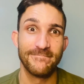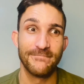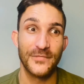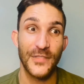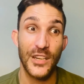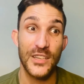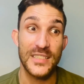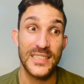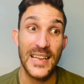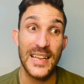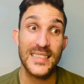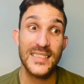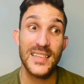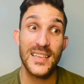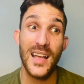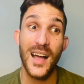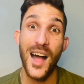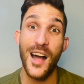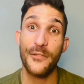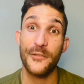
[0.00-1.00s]
Because that's
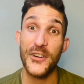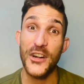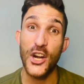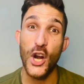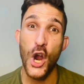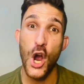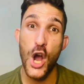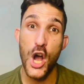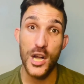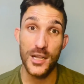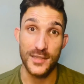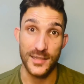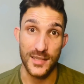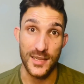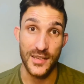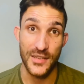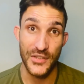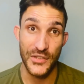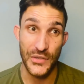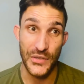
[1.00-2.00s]
an
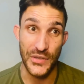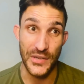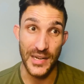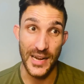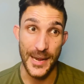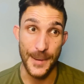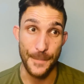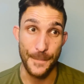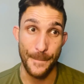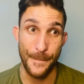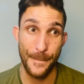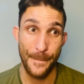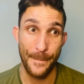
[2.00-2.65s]
Afrikaans surname.